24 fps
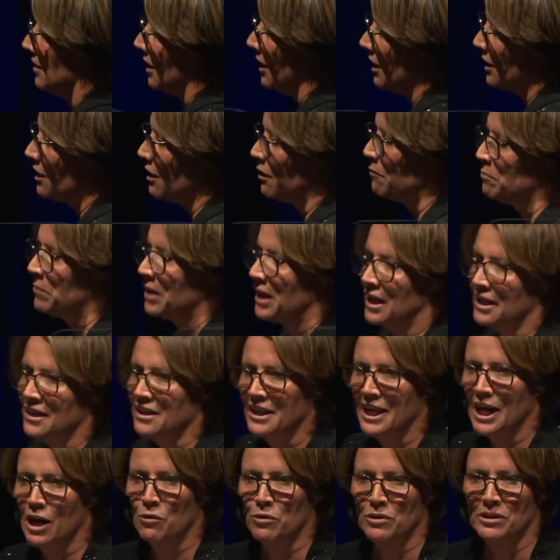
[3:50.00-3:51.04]
I come back
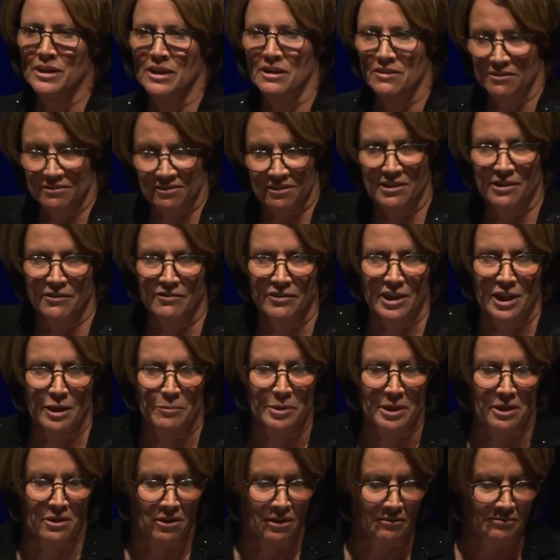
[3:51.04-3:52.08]
an hour later, it's a different cup
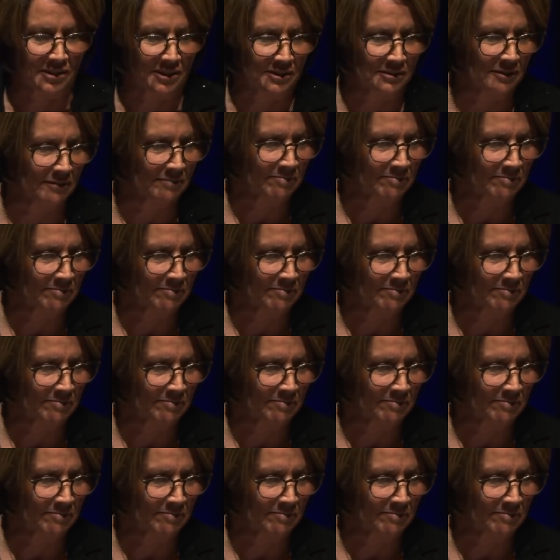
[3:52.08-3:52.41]
of coffee.